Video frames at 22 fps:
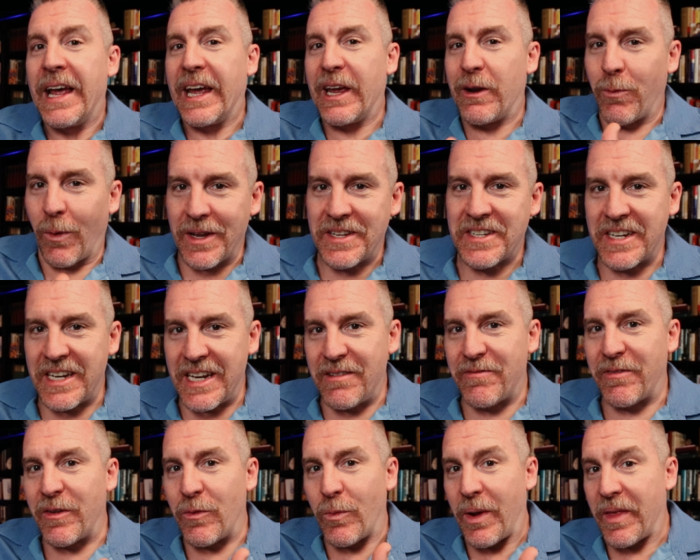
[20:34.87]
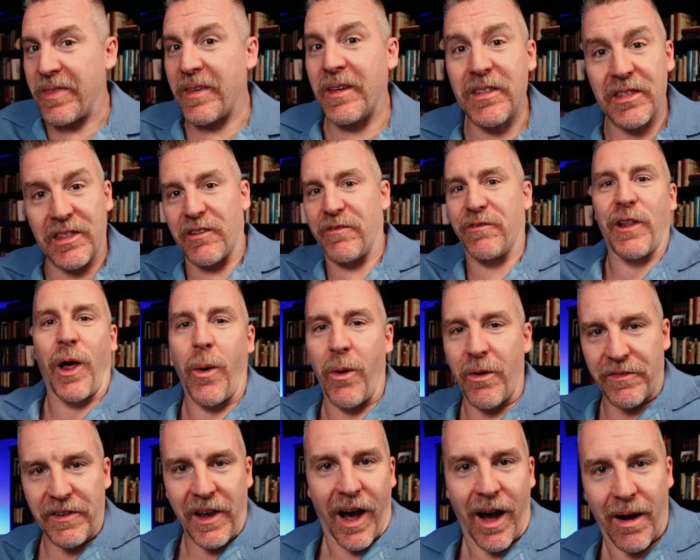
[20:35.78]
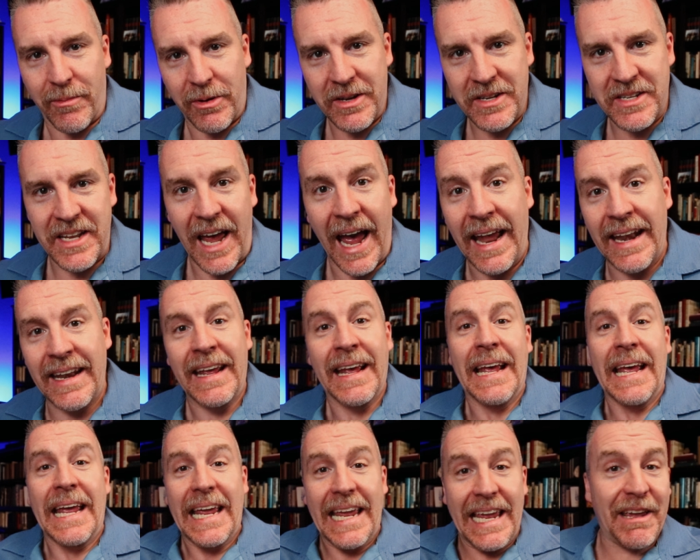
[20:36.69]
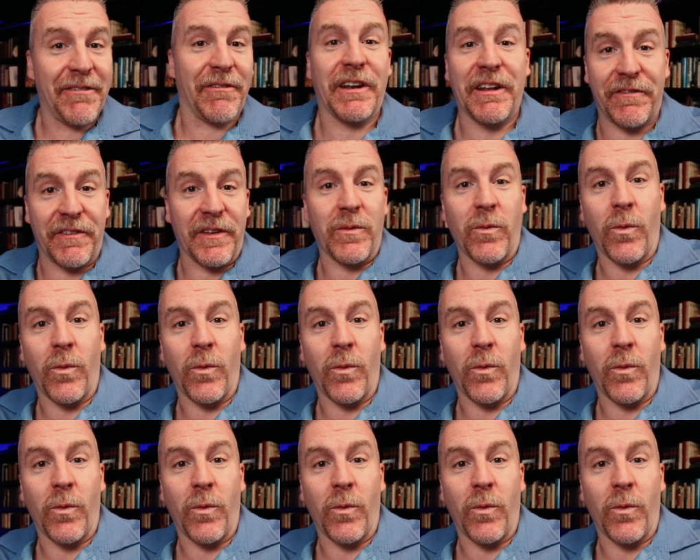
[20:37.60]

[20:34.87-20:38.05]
it wasn't even within the flow of commerce, and even if it